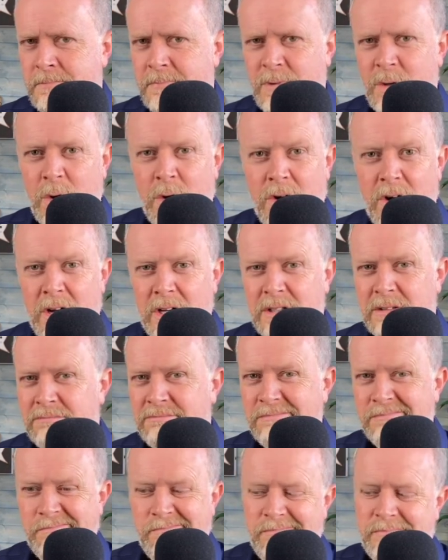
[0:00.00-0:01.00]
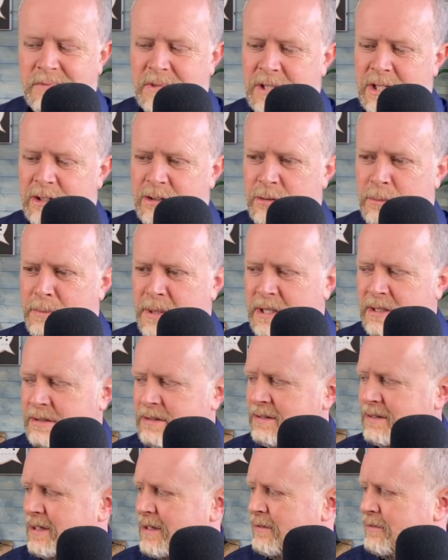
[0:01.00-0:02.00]
All right, it's a bit
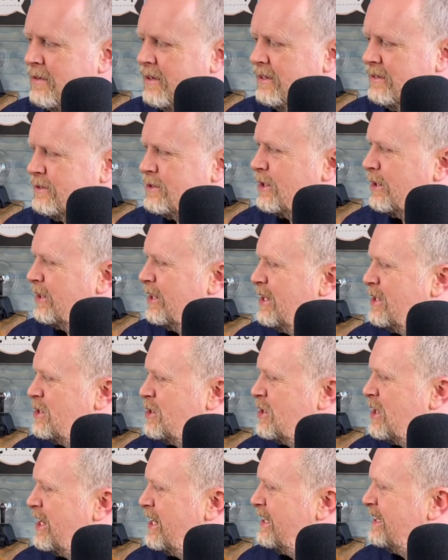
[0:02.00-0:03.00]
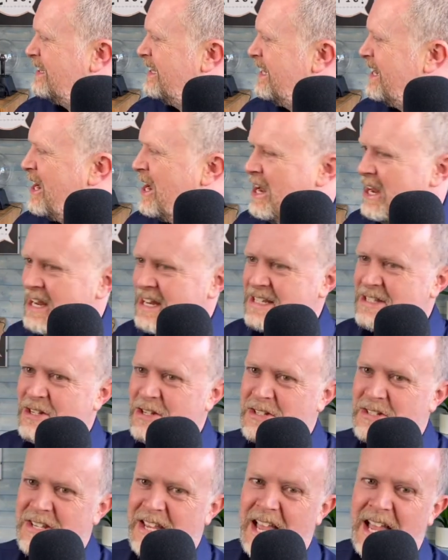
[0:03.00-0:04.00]
of a tongue-in-cheek thing to
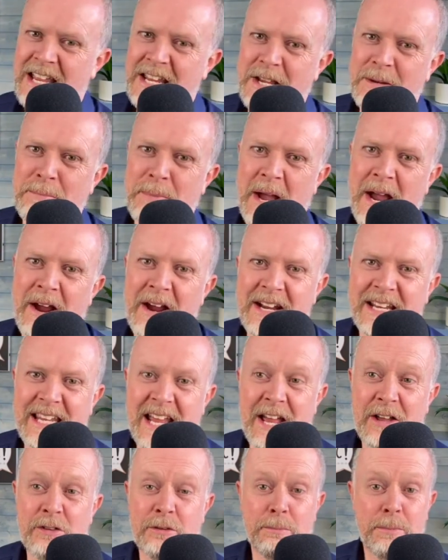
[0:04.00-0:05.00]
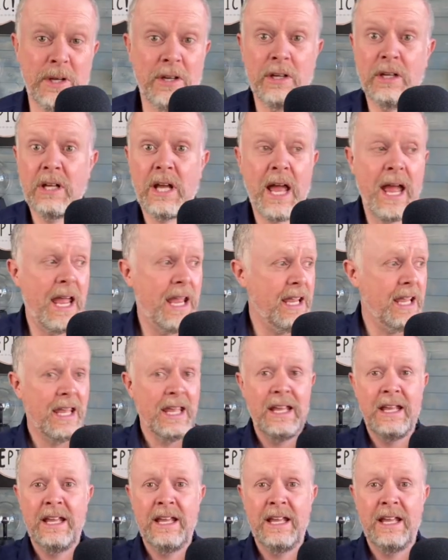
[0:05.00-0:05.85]
say about accounts, but hey,